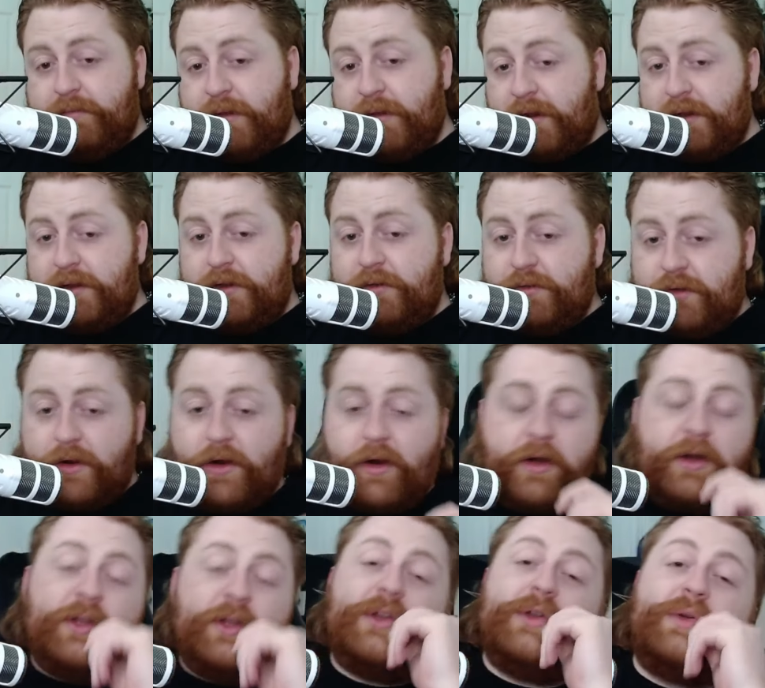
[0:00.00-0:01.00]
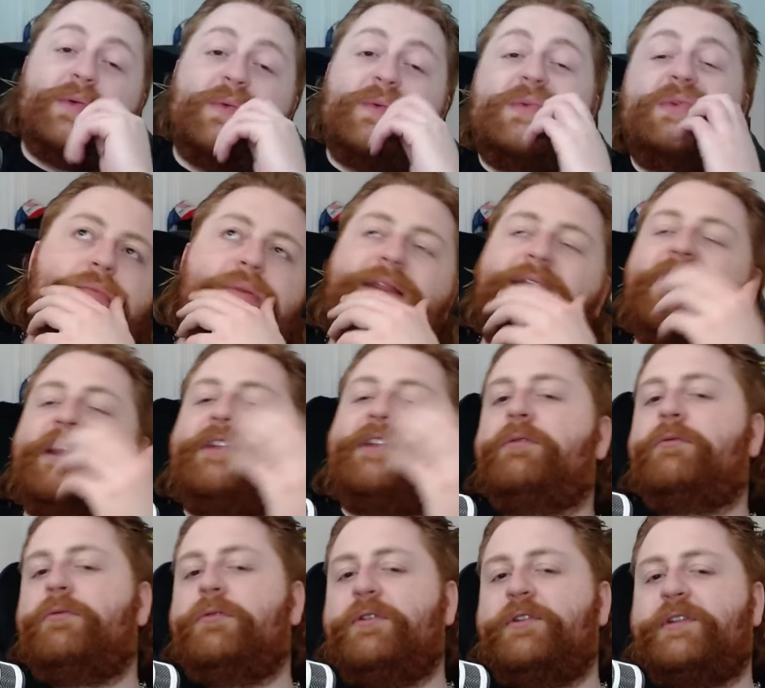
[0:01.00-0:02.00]
But you could argue. But that's
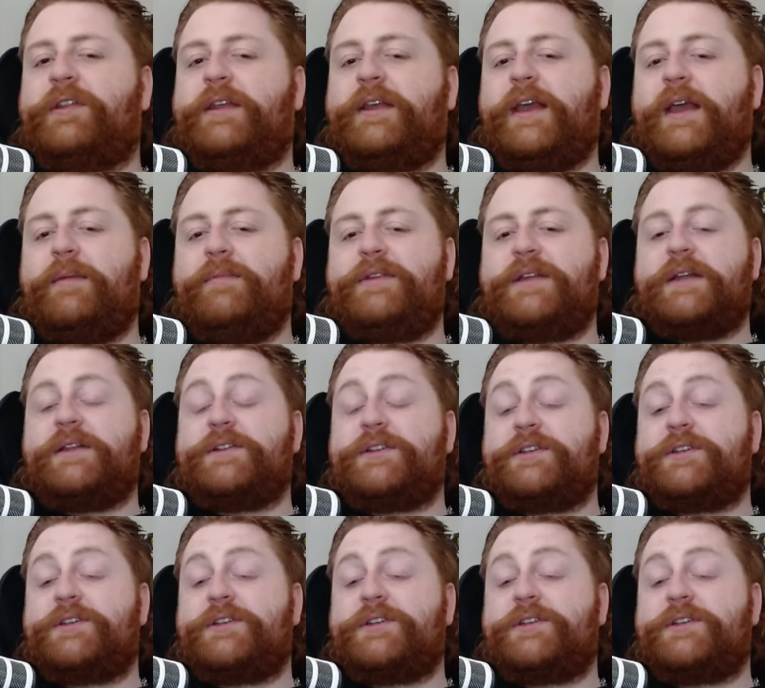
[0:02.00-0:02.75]
what Rules of the Game did.